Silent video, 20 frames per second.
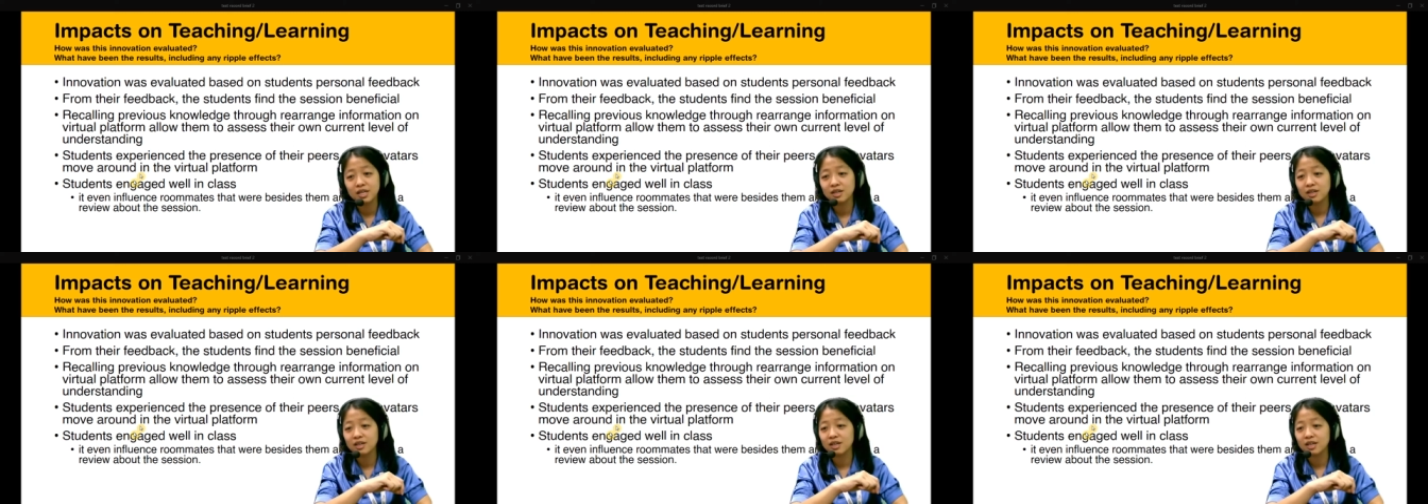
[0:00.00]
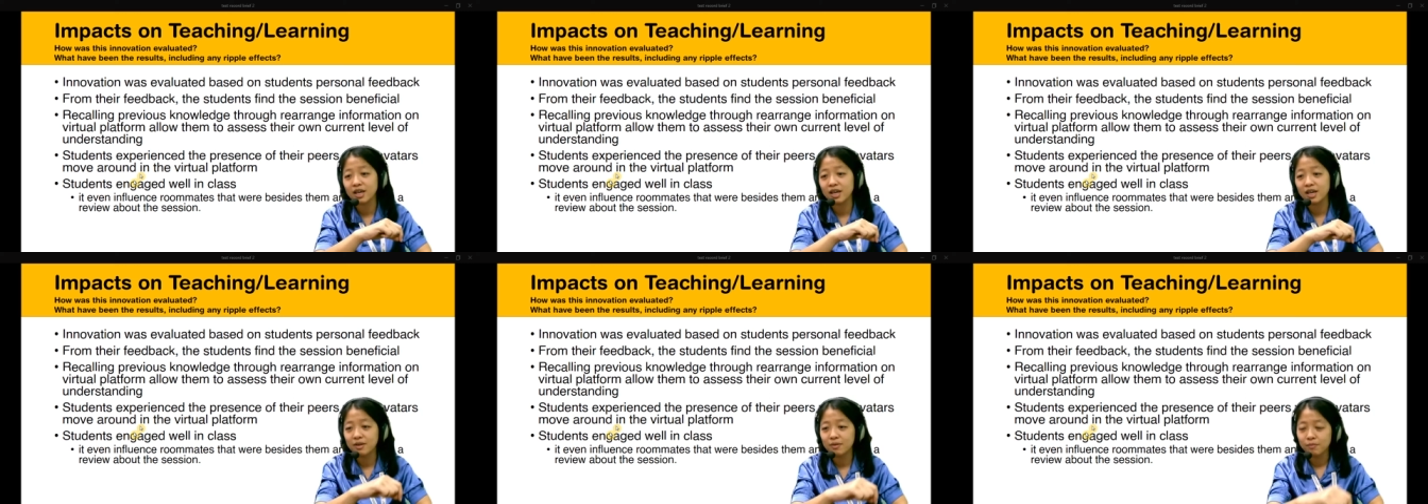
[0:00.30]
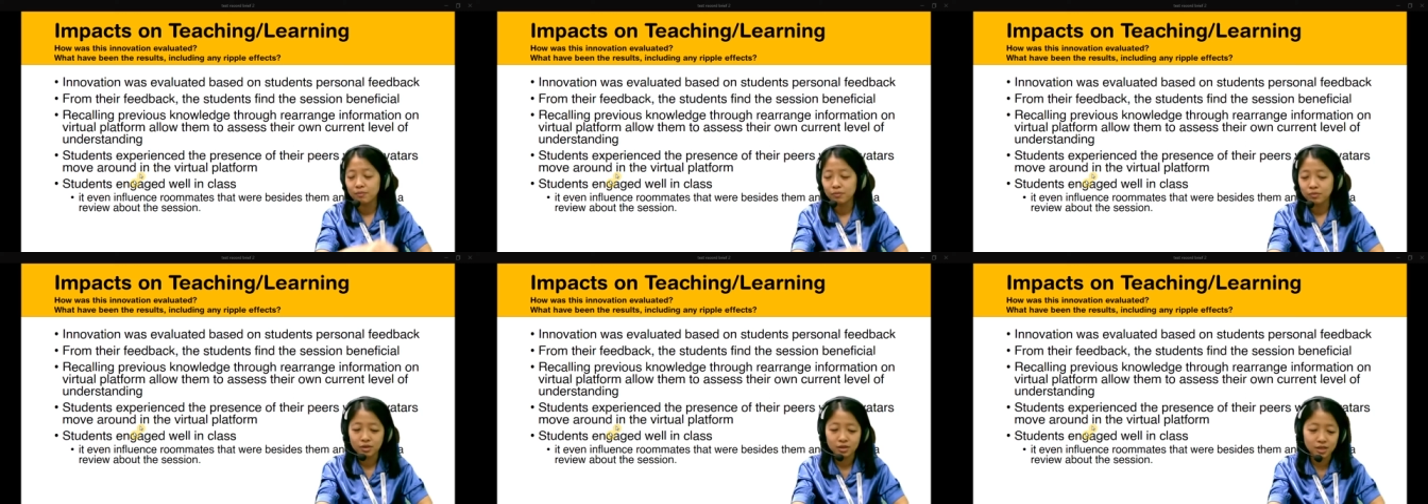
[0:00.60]
Okay,
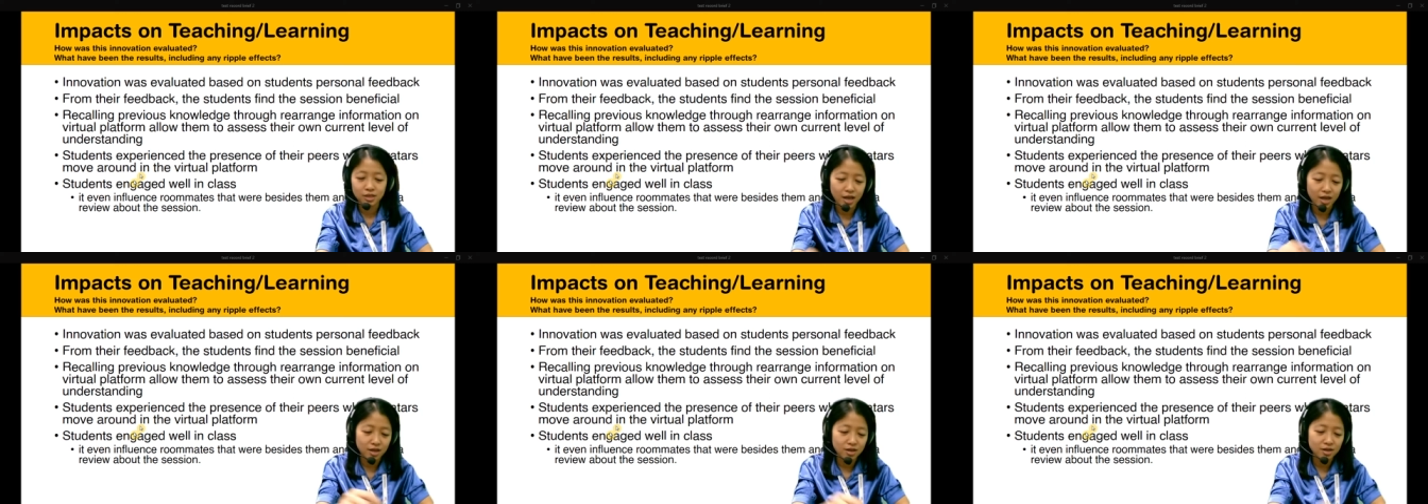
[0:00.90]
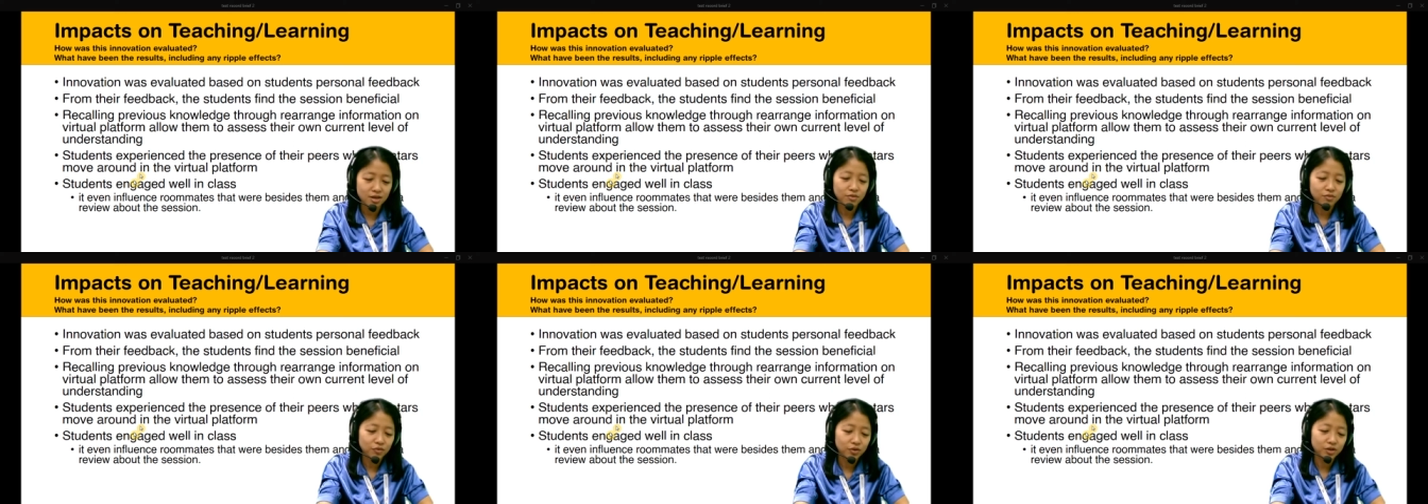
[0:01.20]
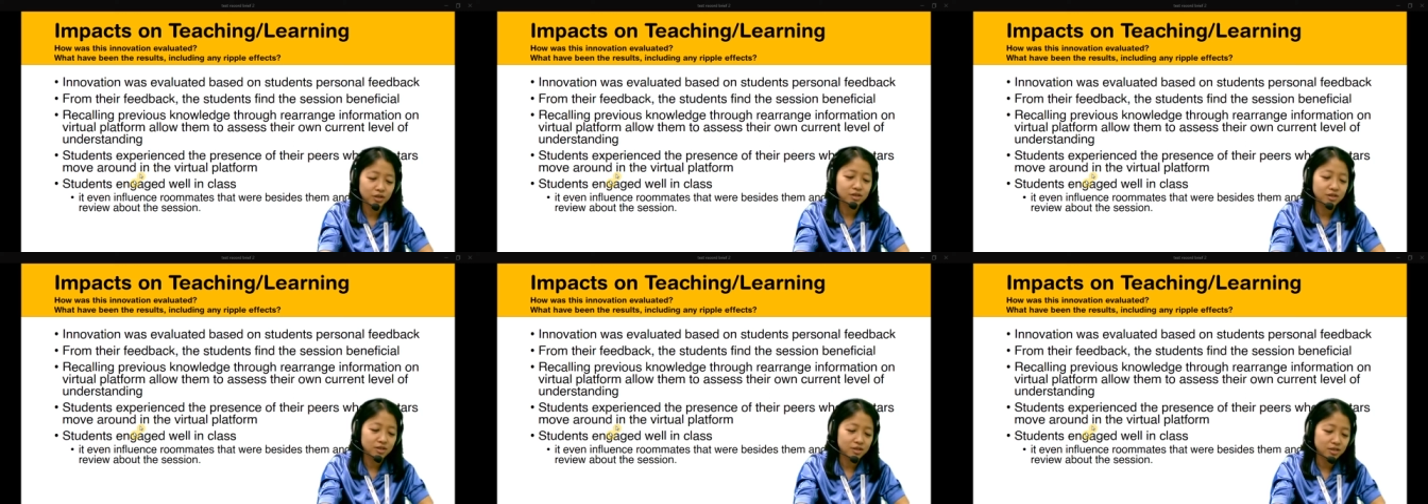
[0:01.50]
they
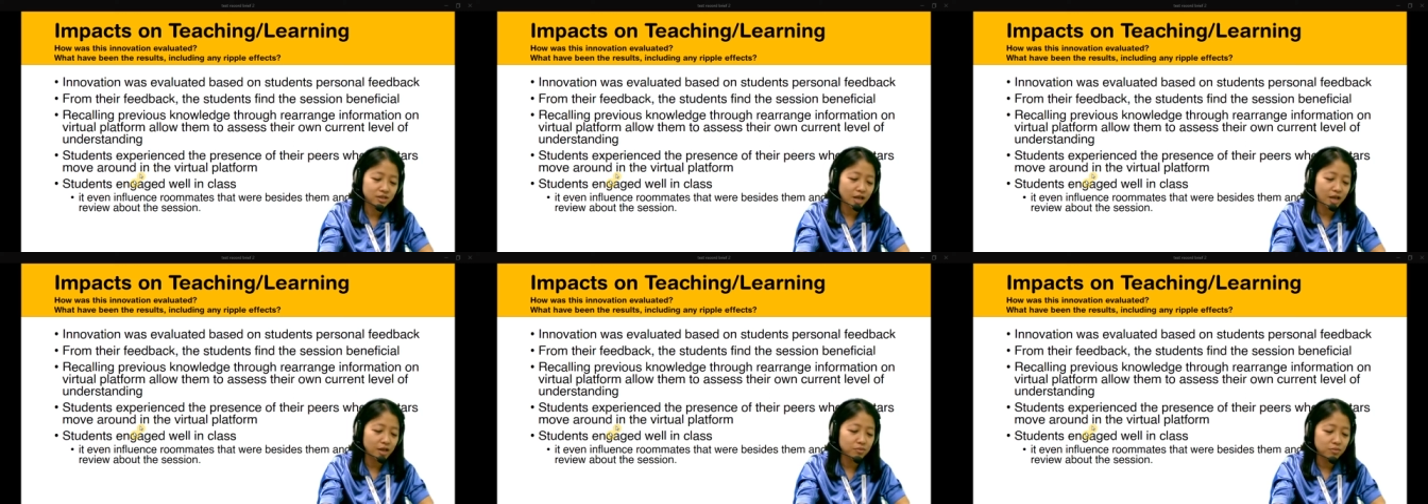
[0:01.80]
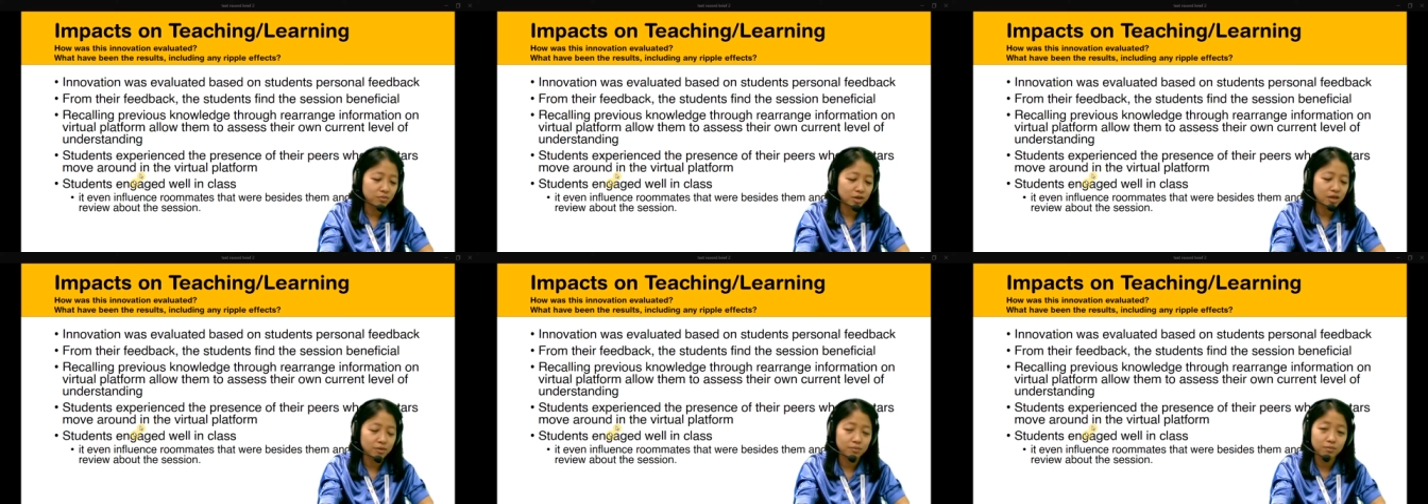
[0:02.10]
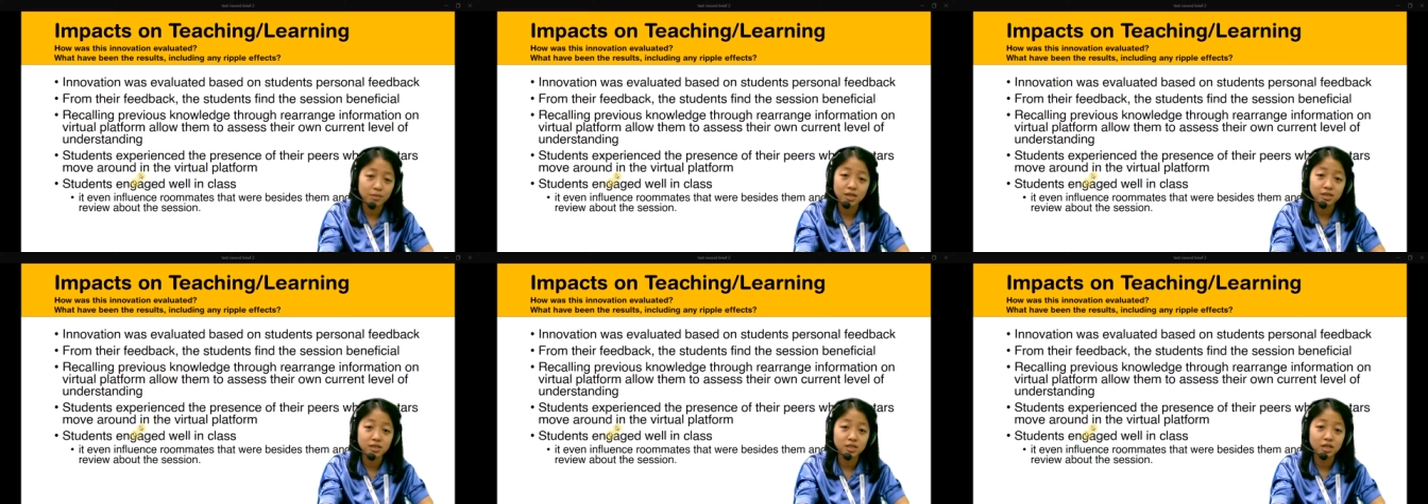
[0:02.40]
even send me a
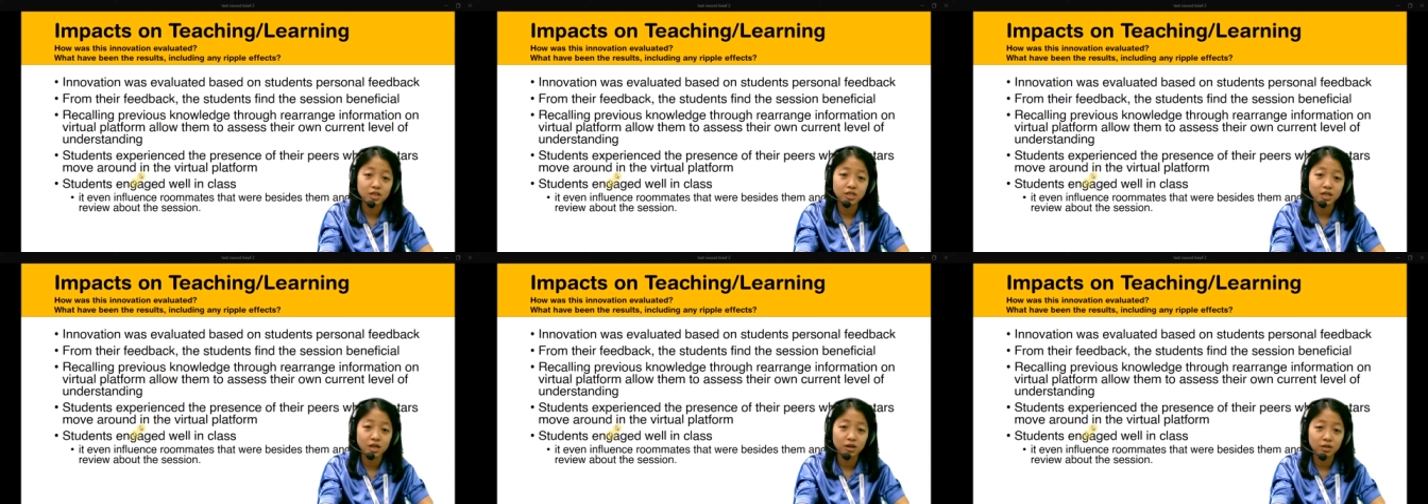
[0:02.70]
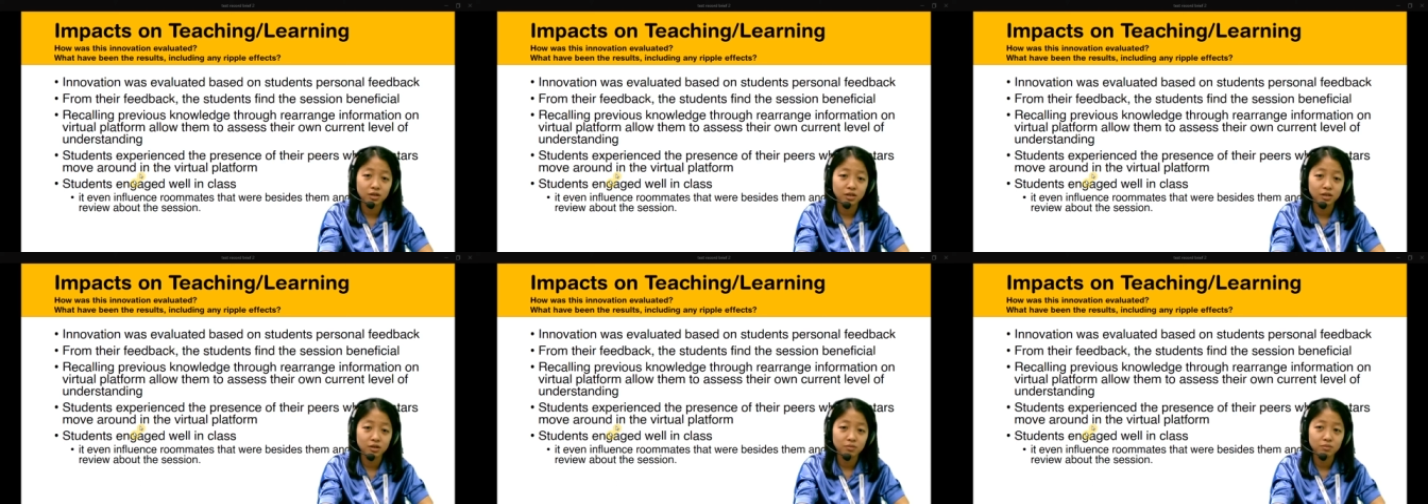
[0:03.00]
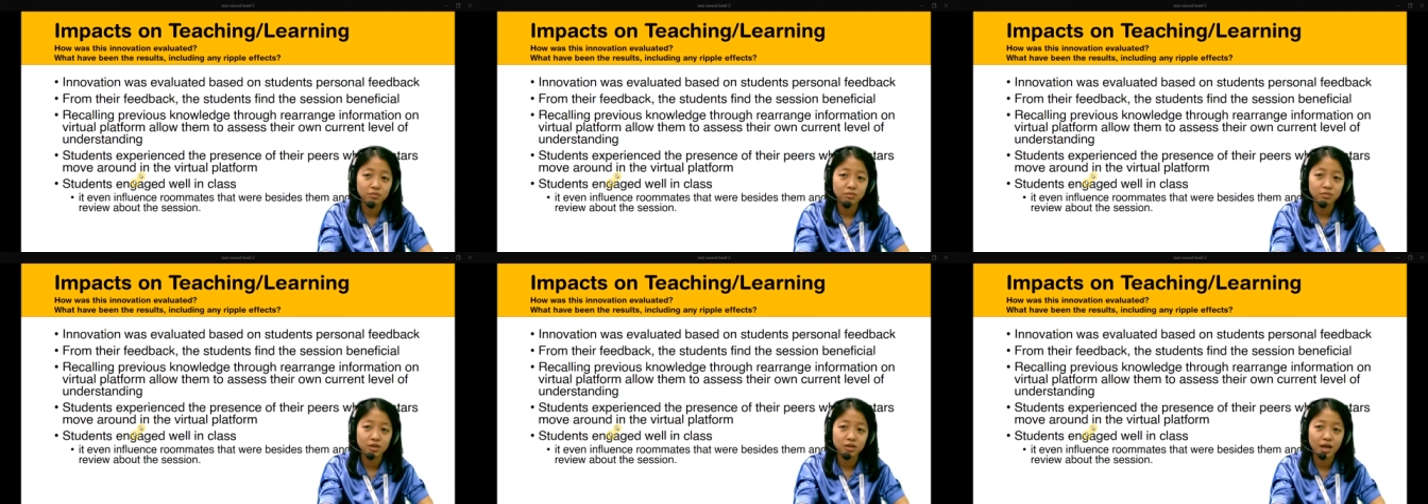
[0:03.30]
message telling
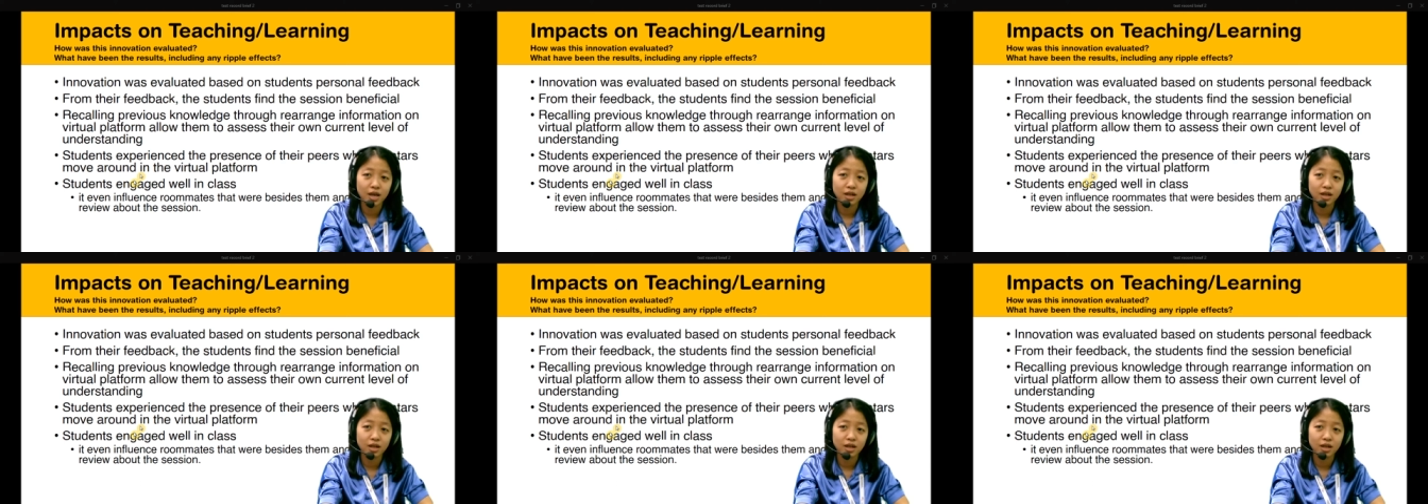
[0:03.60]
them that